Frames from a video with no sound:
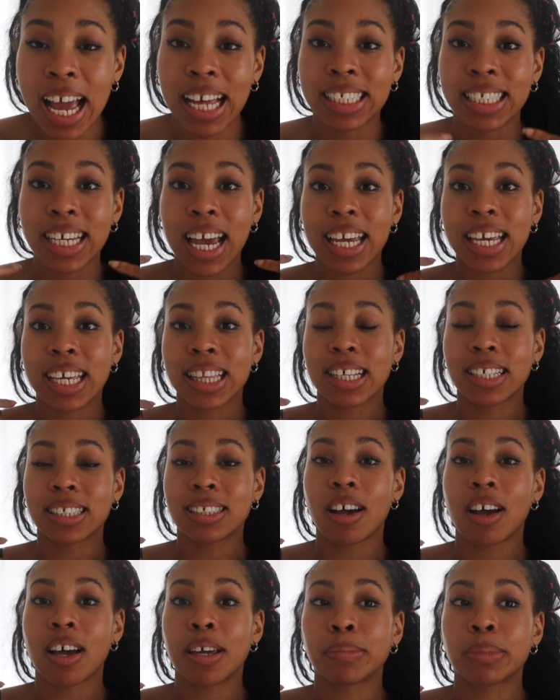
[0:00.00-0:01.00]
and taken the
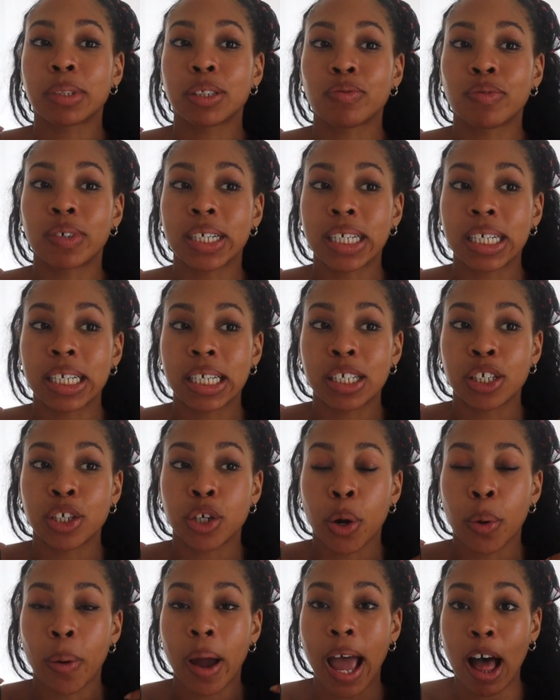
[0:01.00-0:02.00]
time to really, you
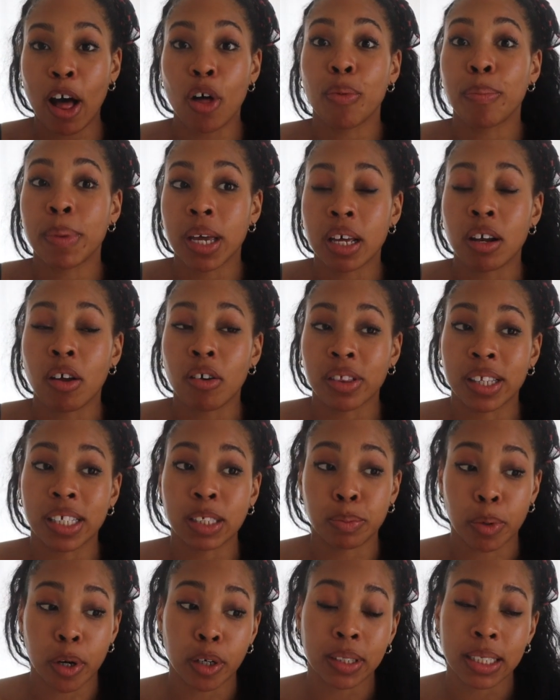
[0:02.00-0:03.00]
know, help me along
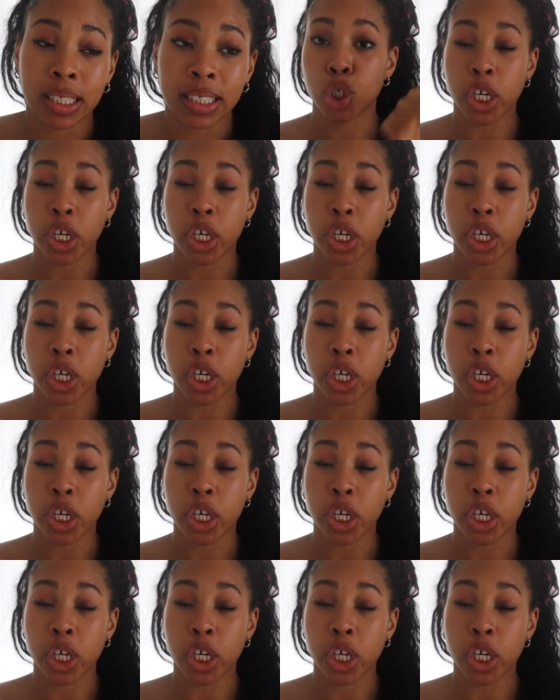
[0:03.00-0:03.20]
this process.